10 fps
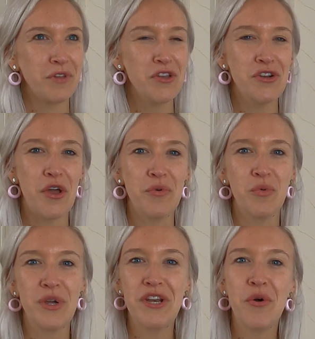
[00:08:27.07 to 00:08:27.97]
you know,
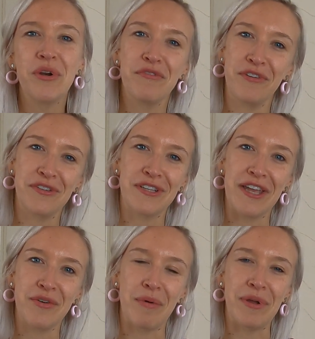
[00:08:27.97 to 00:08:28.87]
we know what it feels
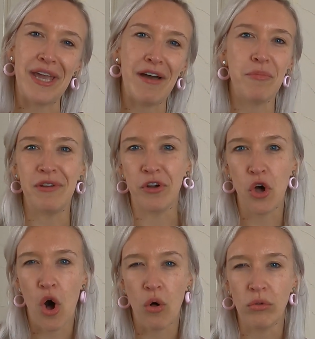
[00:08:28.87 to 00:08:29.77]
like when we have a bit of a
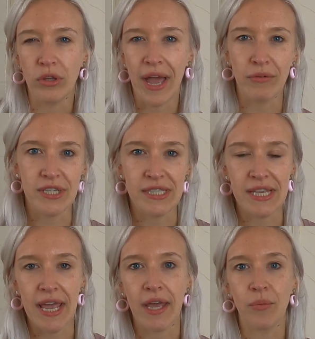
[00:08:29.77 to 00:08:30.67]
cold, how to
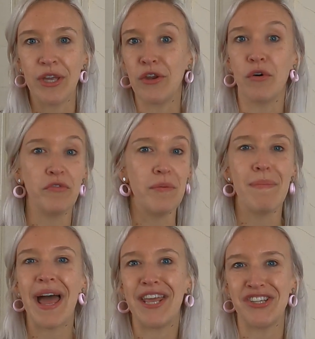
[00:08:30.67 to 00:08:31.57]
sing, we can often
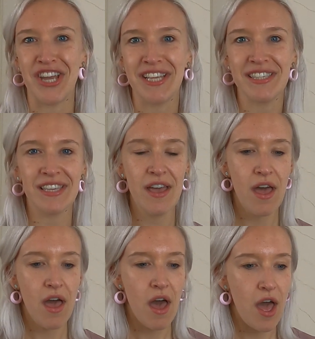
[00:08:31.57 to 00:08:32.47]
manage it.
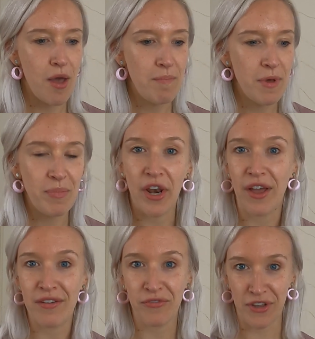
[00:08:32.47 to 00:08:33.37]
But
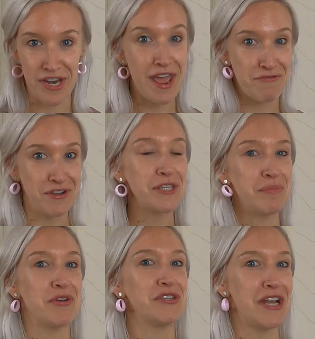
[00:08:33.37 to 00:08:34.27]
I've never
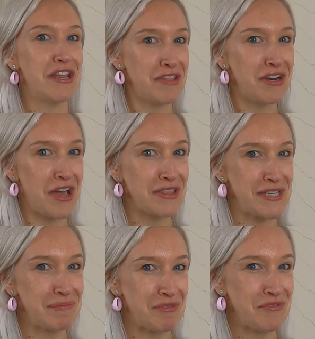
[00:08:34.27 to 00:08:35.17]
experienced anything like
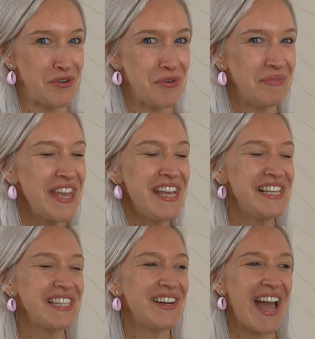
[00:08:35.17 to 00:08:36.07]
this before.
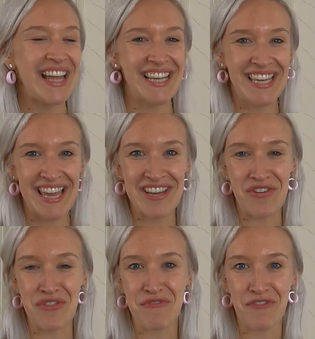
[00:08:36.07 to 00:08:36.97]
So I had a gig
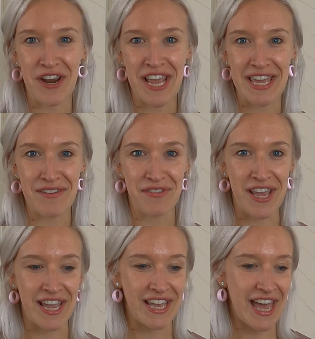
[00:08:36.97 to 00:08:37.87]
on the Friday
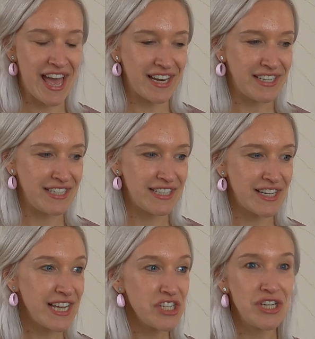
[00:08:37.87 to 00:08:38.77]
evening and
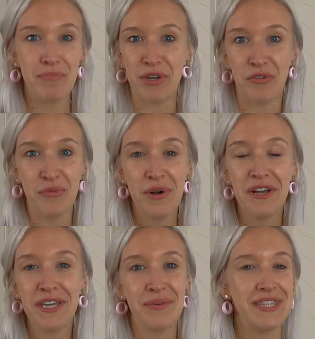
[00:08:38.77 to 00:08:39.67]
I'd actually been off
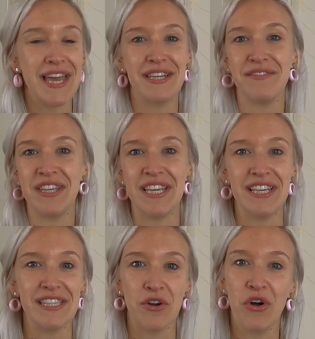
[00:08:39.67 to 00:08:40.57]
work. It was the end of the
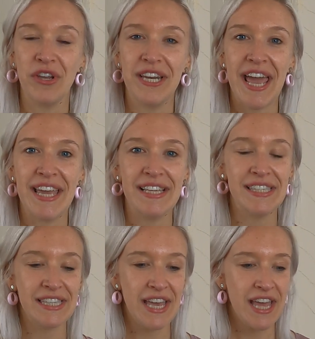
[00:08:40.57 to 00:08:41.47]
Easter
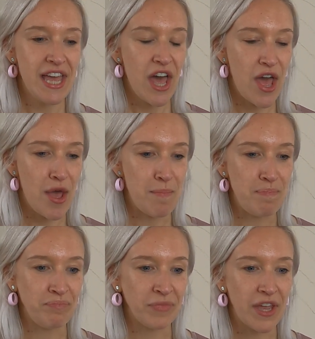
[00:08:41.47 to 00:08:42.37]
holidays
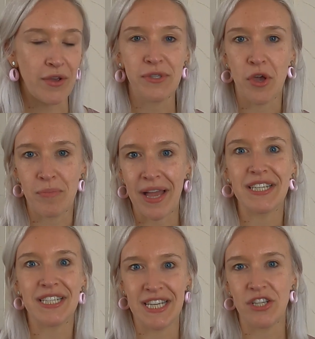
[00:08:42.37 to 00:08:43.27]
and I was going back
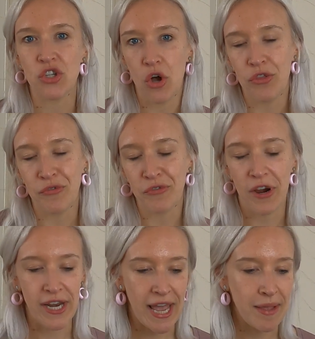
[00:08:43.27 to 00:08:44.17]
to teach on the
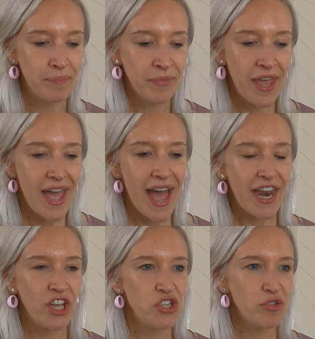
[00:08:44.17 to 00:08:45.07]
Friday.
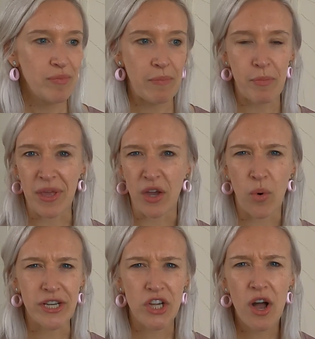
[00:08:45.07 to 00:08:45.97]
And I just remember being
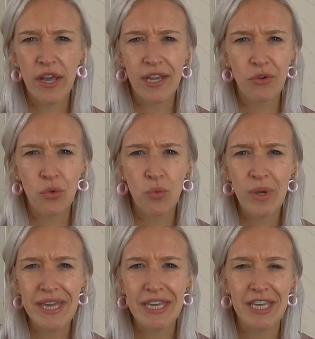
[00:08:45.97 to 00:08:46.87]
quite tired all
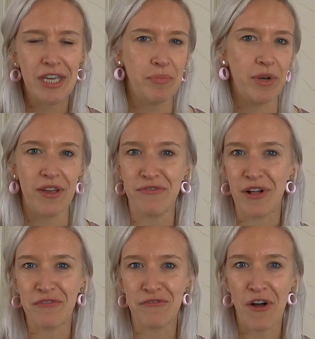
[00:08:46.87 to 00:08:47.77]
week, but I
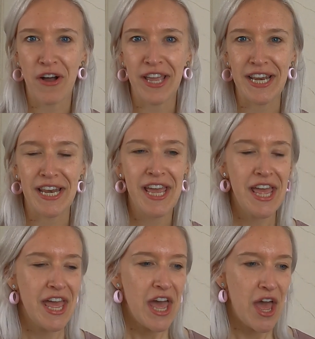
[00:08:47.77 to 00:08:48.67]
felt fine.
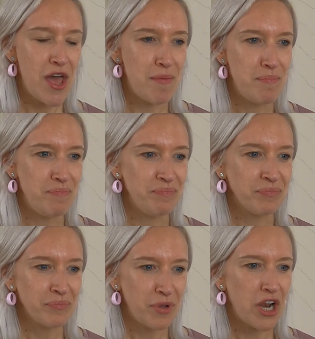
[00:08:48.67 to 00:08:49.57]

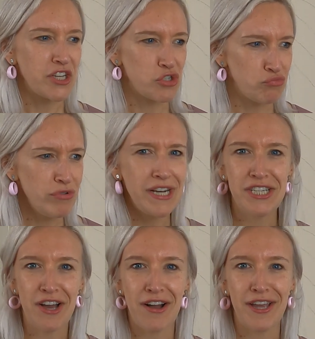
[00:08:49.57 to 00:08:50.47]
But like just really
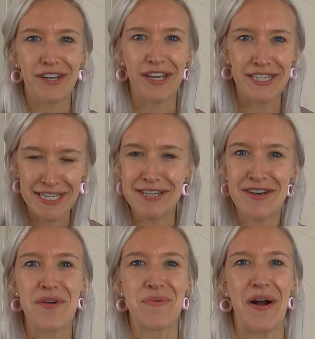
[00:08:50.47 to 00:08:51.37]
tired, and I didn't
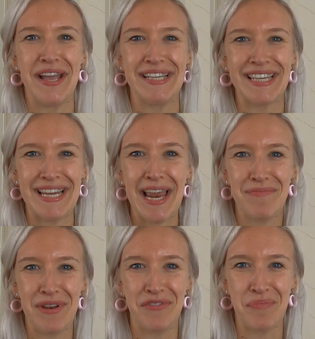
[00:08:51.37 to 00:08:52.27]
know why because I'd had a
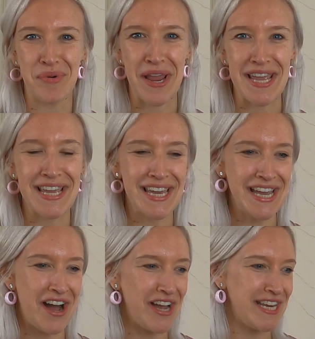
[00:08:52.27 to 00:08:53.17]
bit of a break.
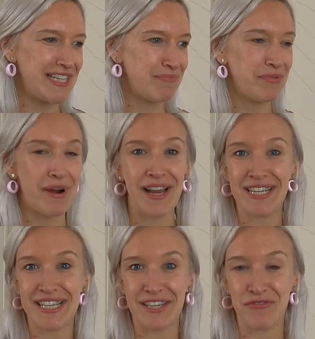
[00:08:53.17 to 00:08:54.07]
I'd
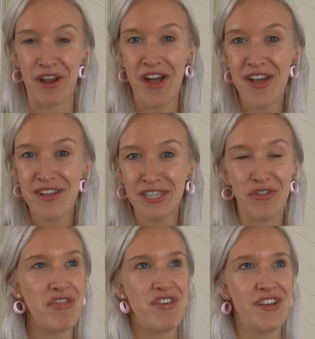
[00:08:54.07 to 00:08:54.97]
practiced, I'd rehearsed
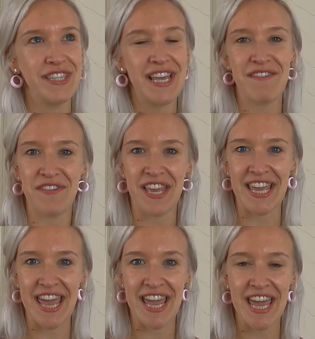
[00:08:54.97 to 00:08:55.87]
on Thursday for the
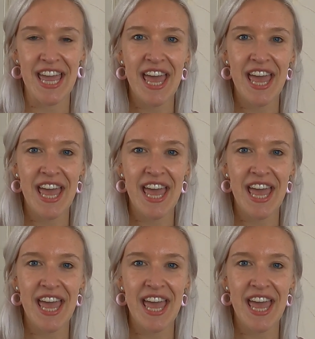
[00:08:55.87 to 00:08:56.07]
gig.